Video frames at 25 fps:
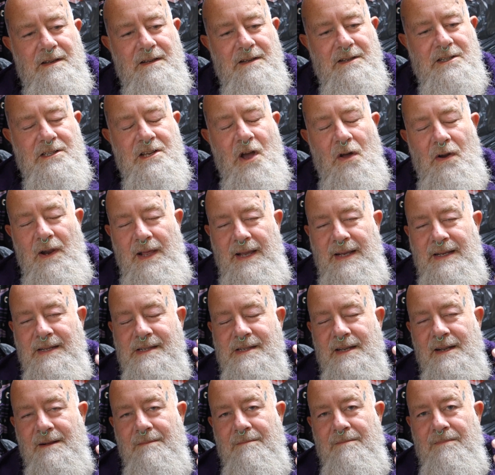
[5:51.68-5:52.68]
solid,
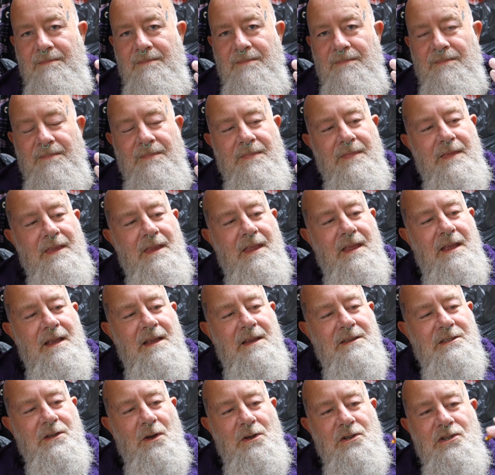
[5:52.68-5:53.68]

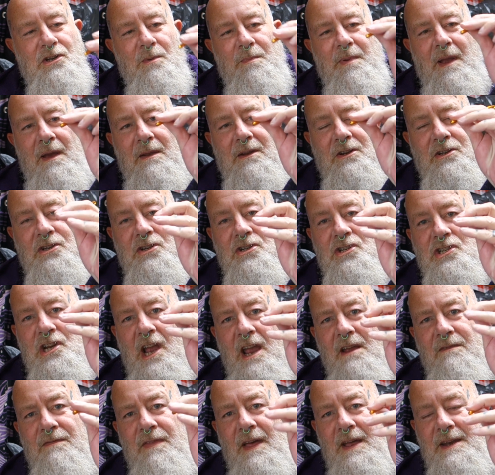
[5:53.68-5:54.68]
so I should be able to just
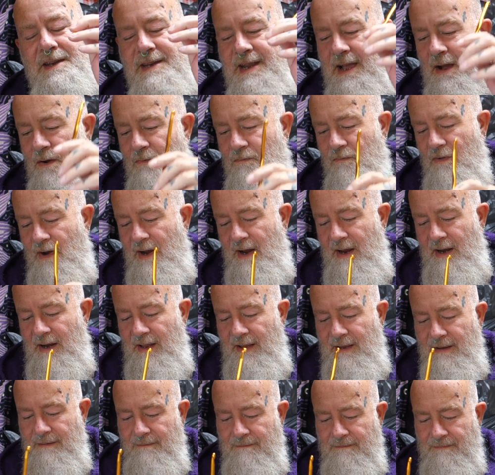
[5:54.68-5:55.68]
shave that down
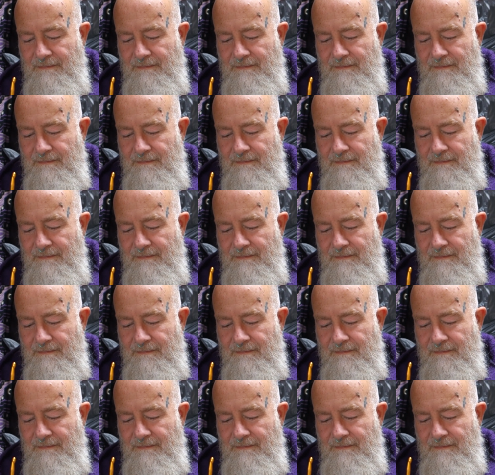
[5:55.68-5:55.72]
really.